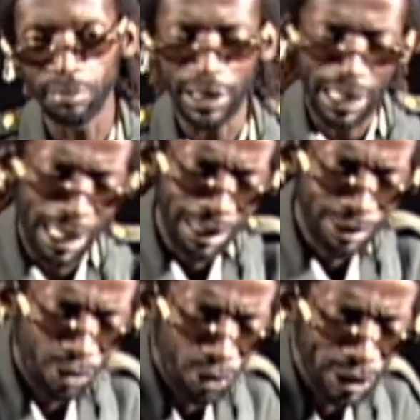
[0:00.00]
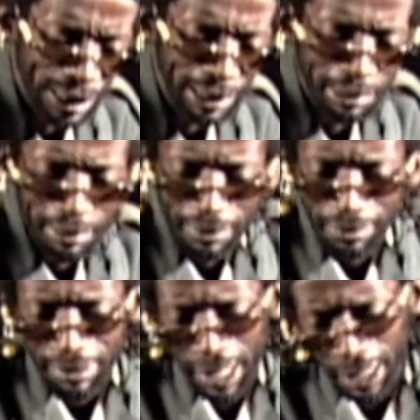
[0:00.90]
make a nothing
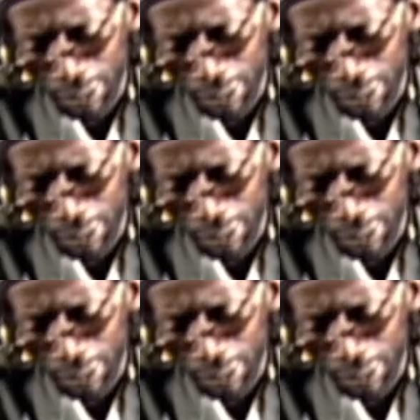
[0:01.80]
for